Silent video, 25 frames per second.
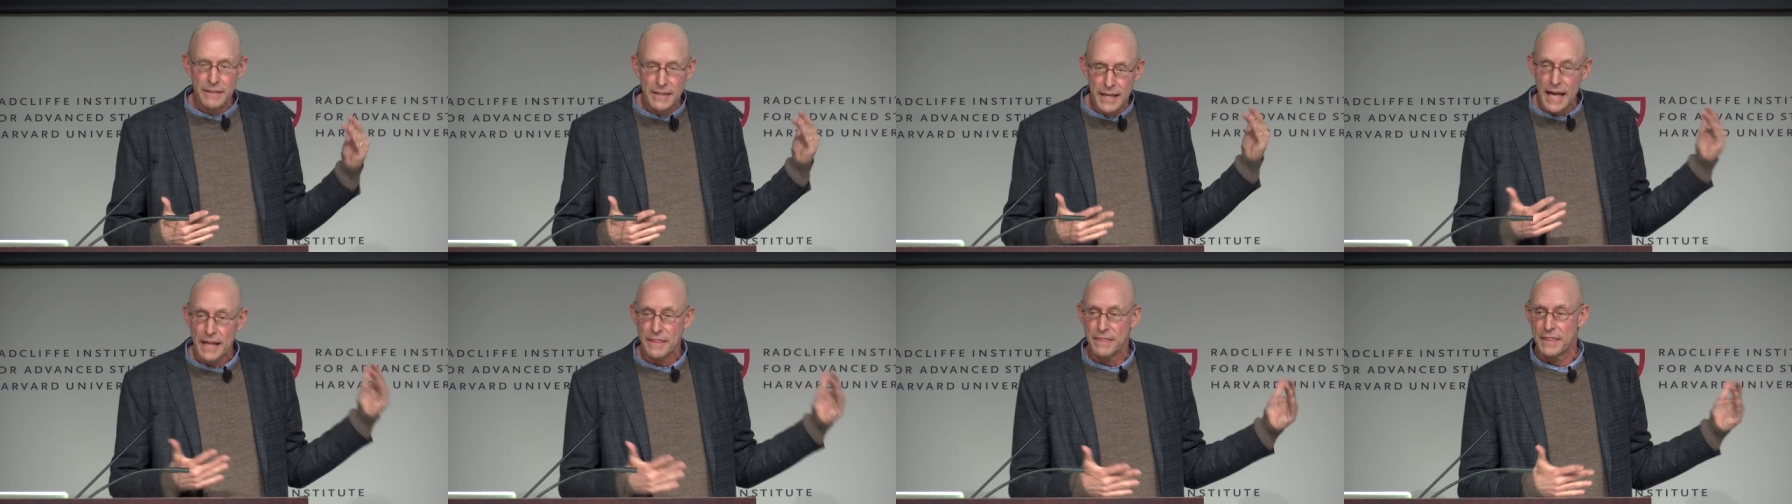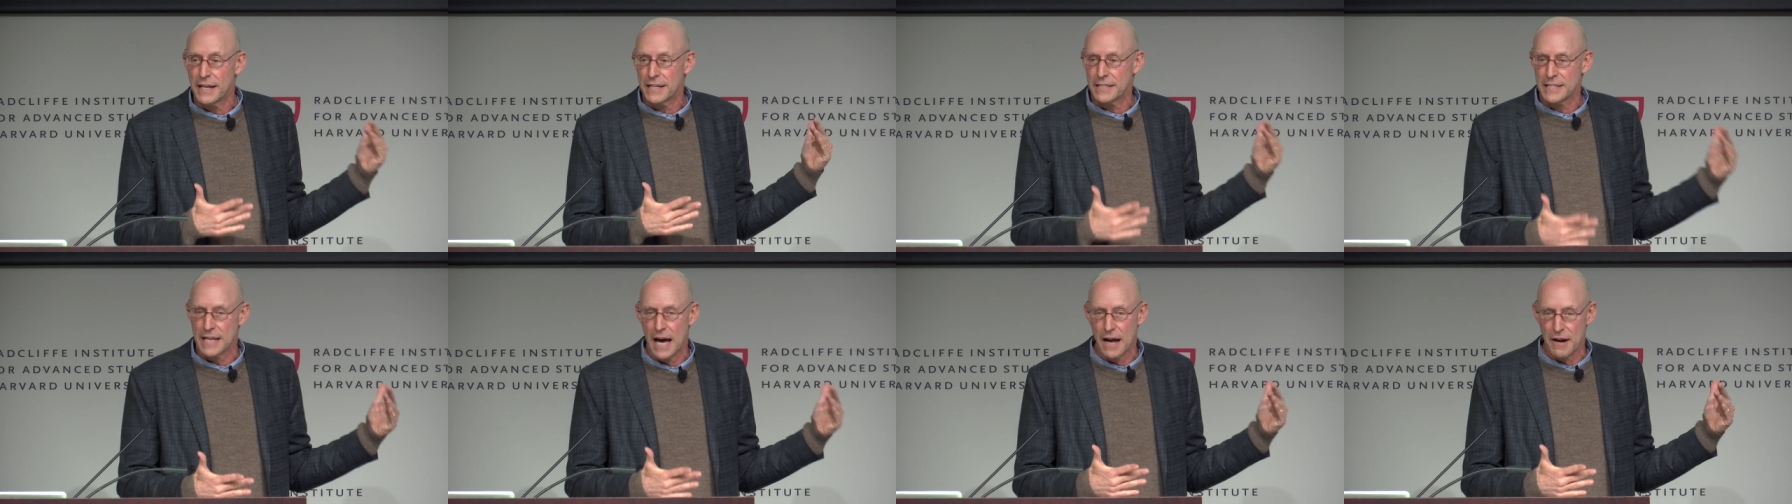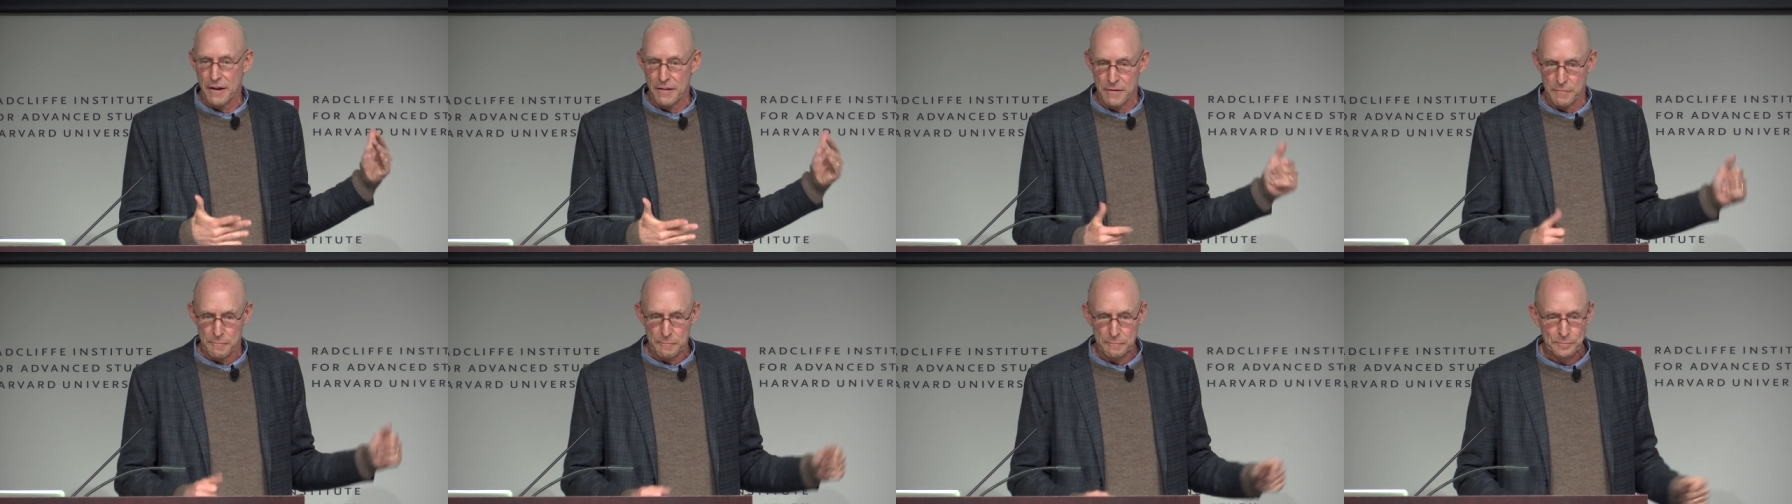get things
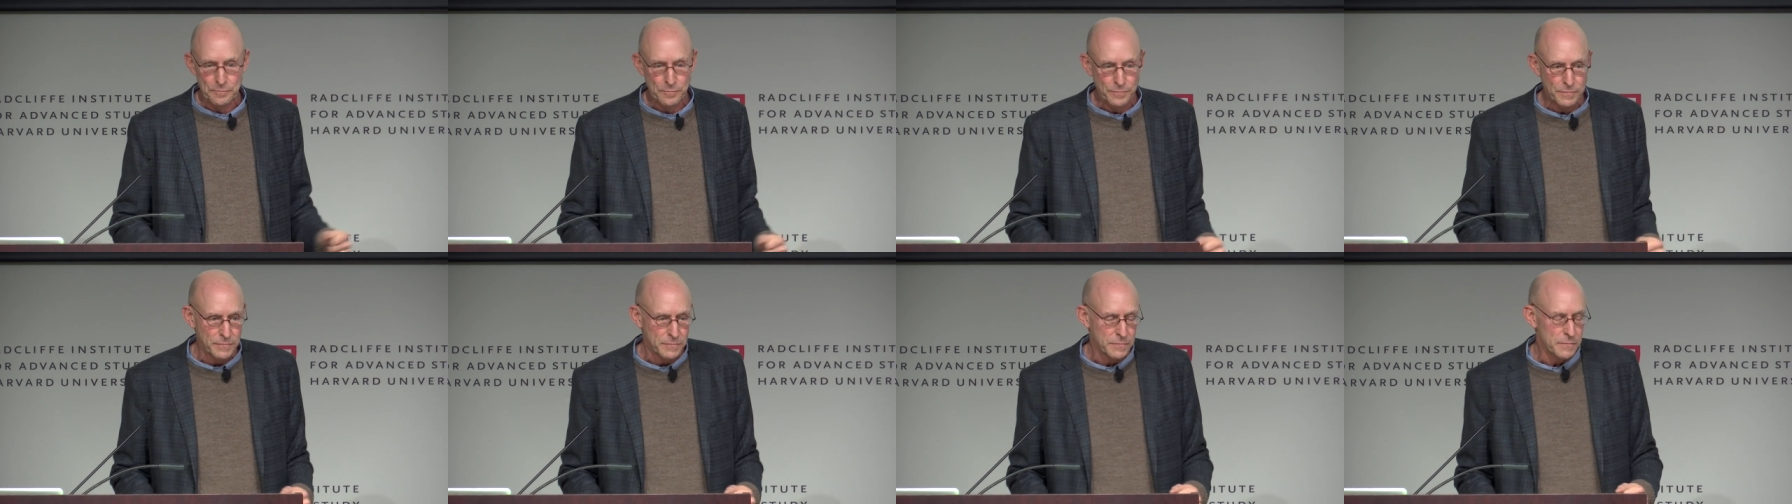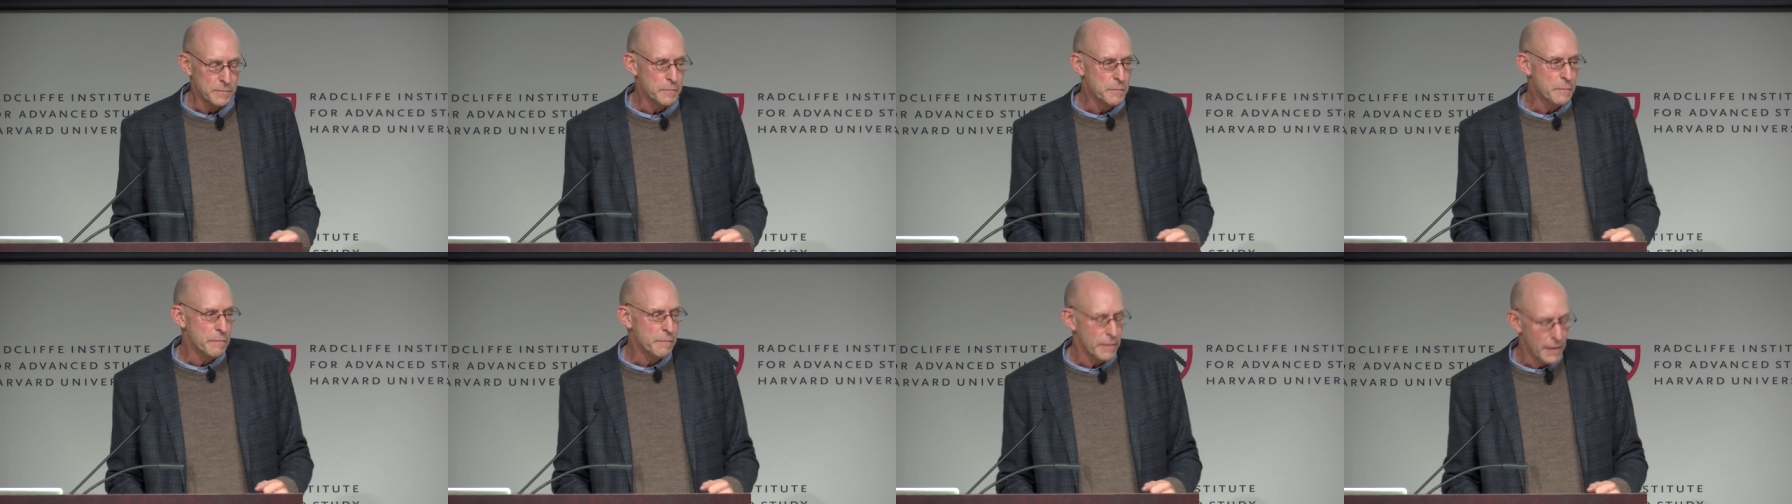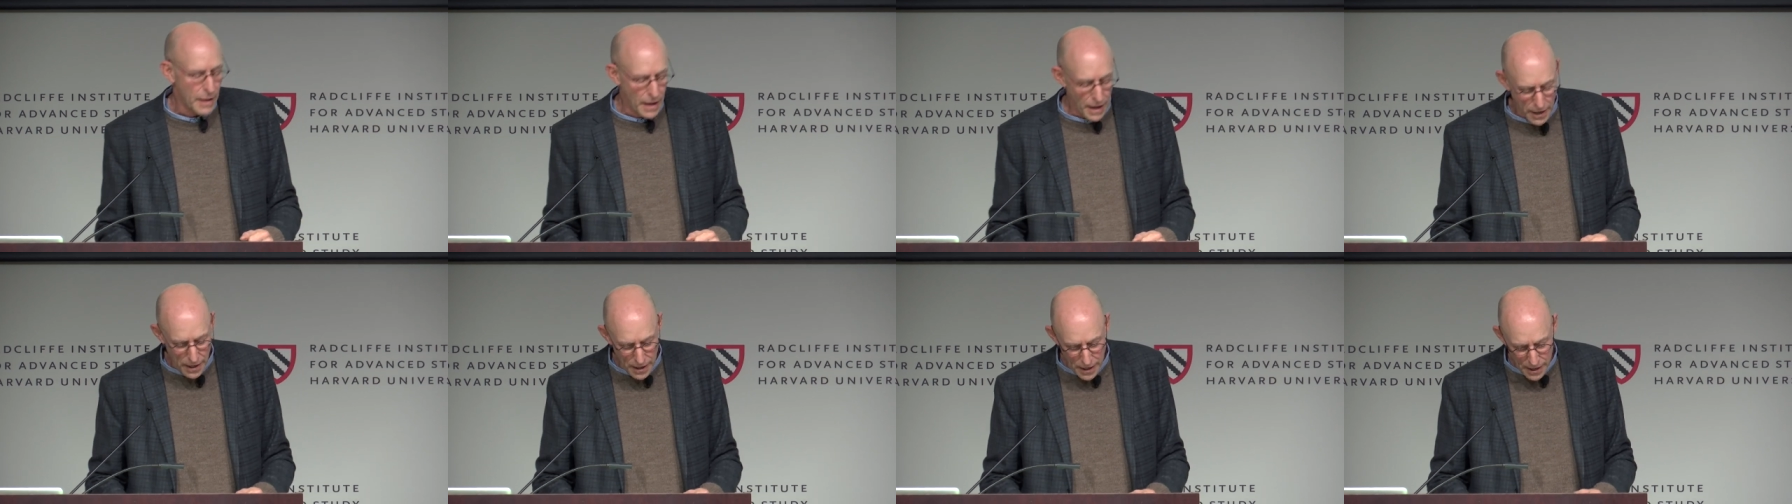out of
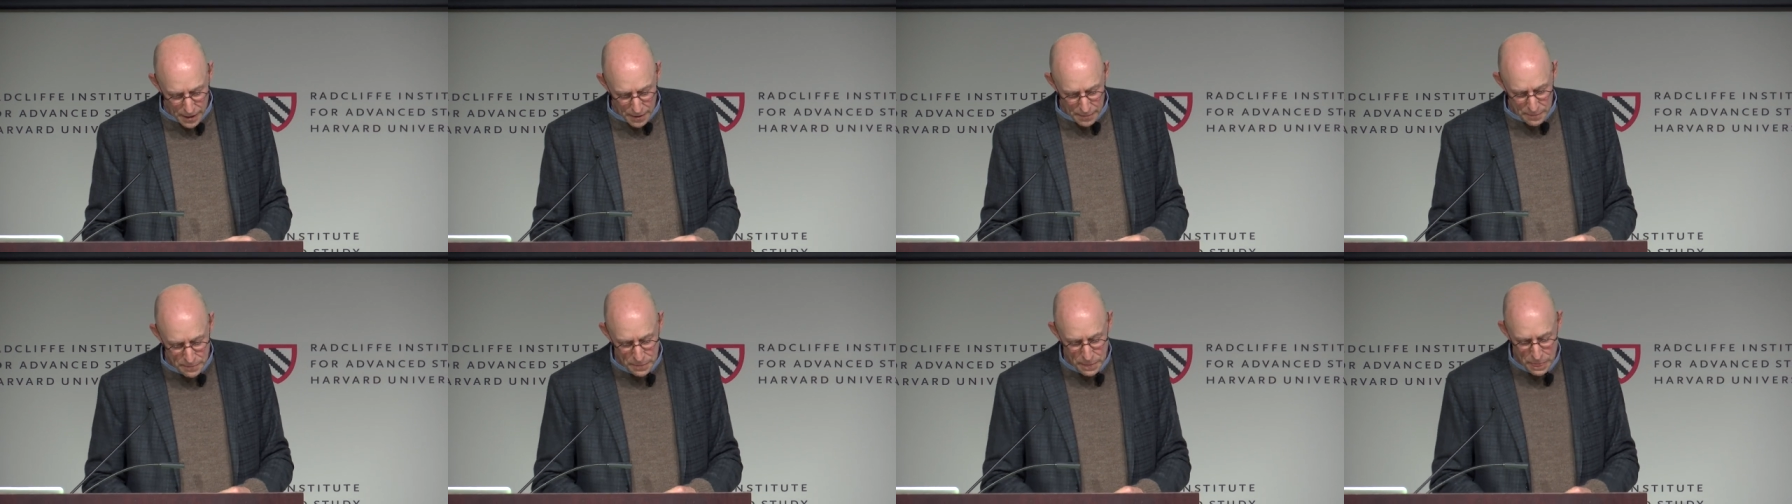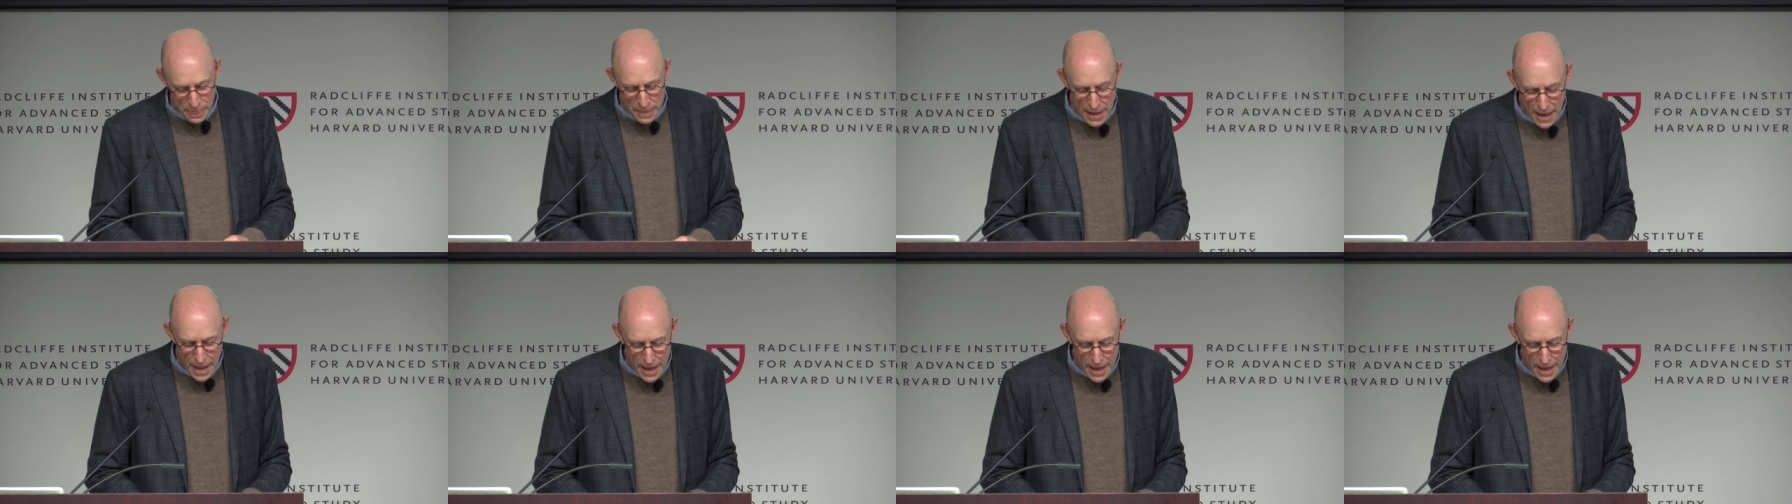them. Um,